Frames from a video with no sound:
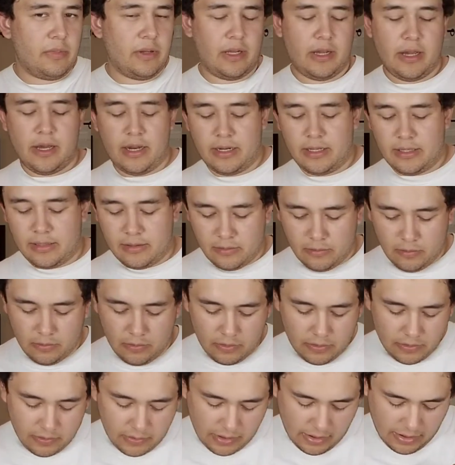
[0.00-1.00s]
but got it
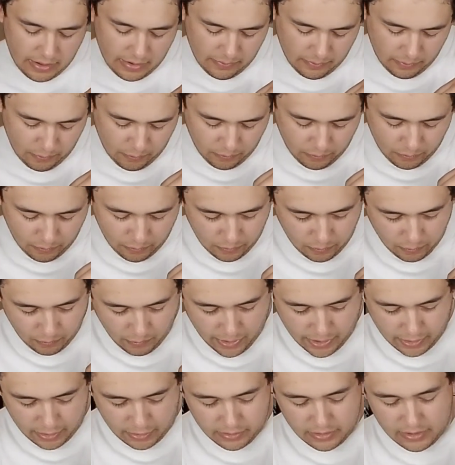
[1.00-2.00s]

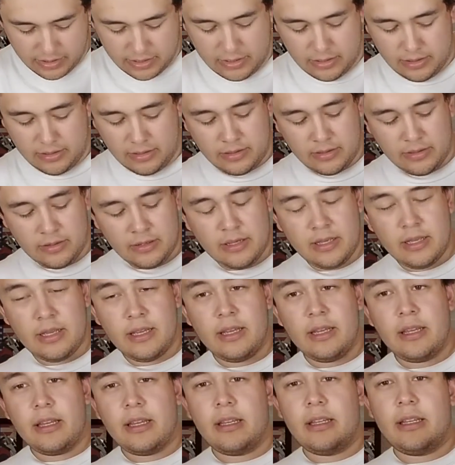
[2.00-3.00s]
whiter than
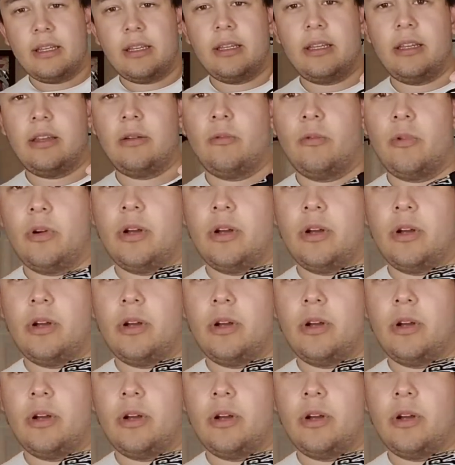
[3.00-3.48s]
it